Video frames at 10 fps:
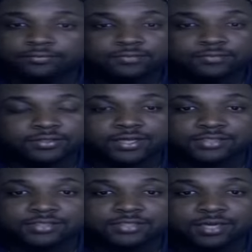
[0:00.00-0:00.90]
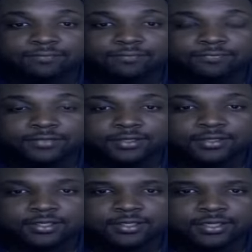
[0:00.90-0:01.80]
in the next game
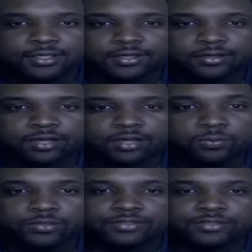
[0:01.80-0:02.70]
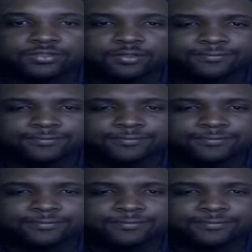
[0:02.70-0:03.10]
in a couple weeks. So